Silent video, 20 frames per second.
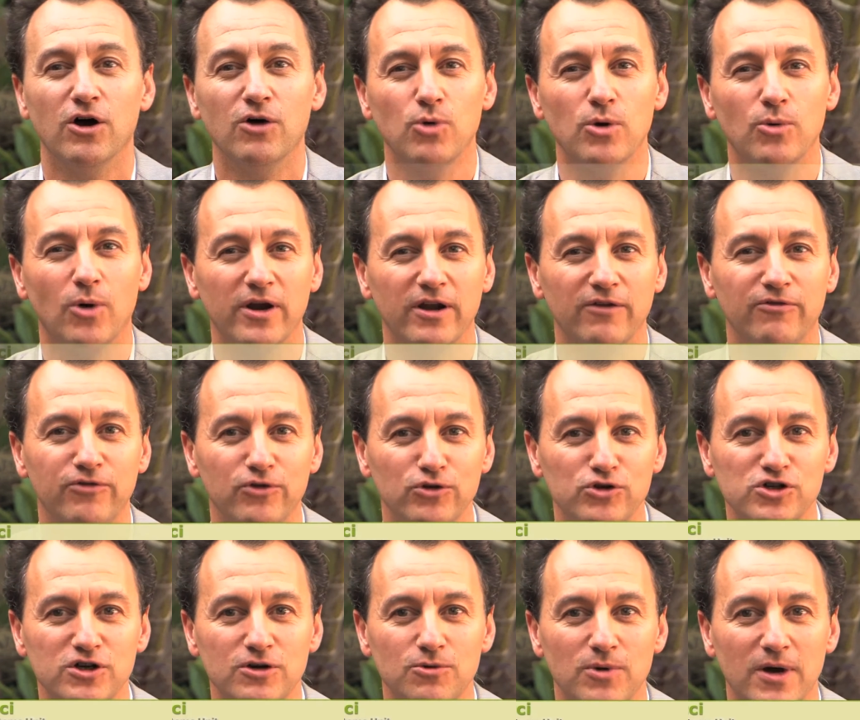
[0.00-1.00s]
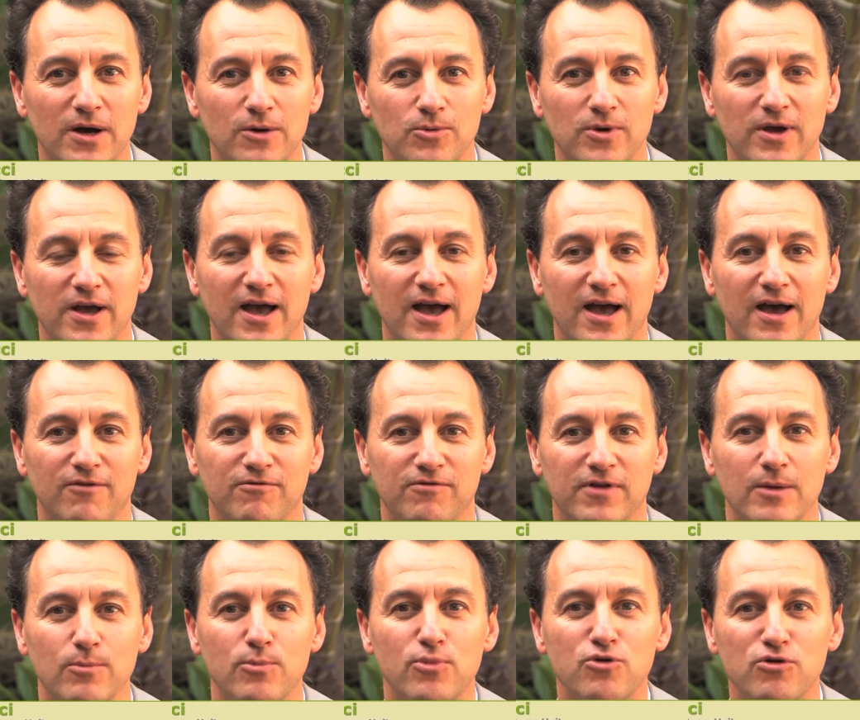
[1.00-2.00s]
We want a future where we have
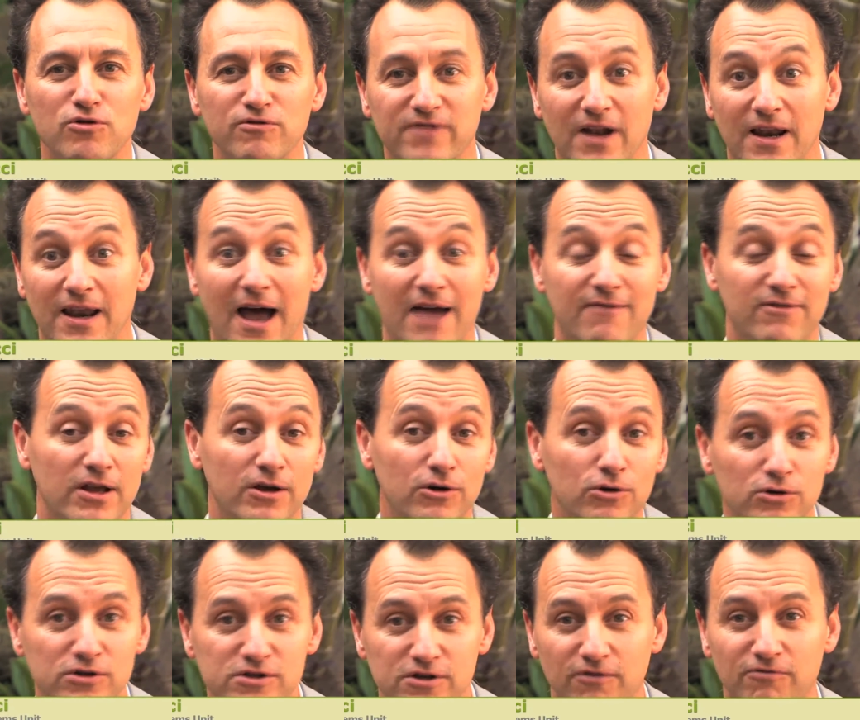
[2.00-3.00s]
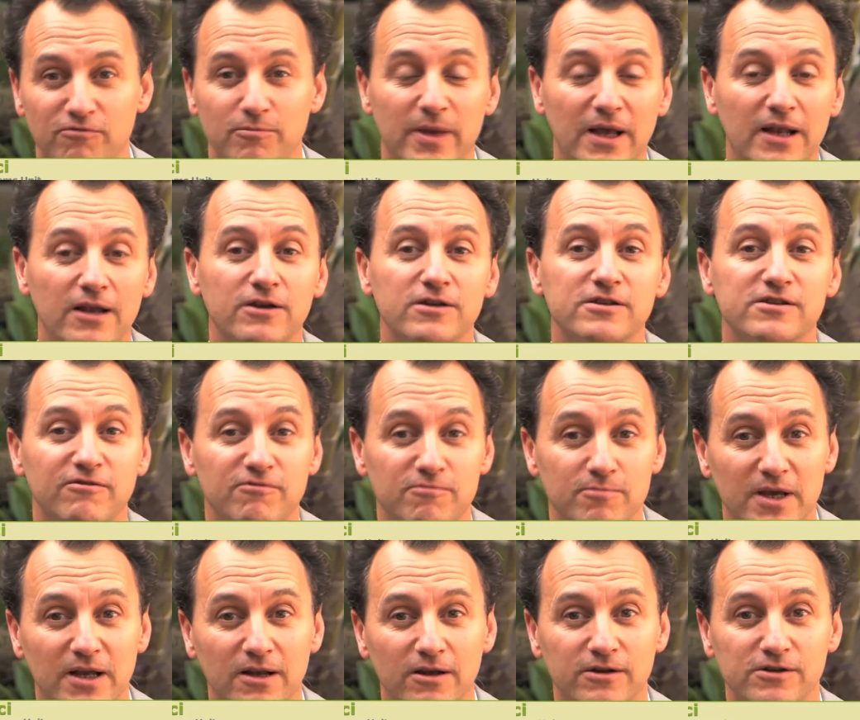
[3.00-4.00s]
improved livelihoods of millions of
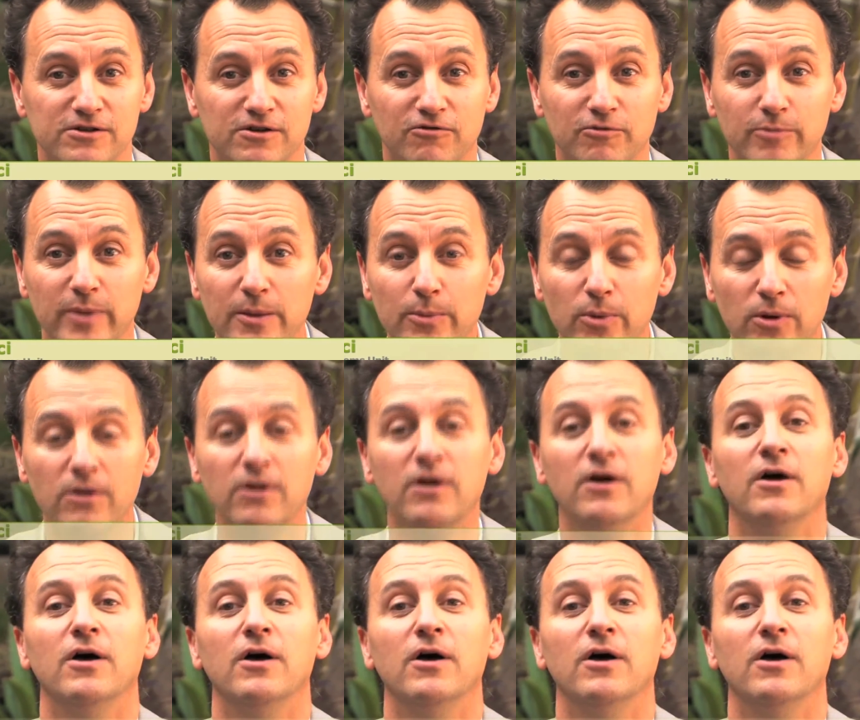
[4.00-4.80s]
people.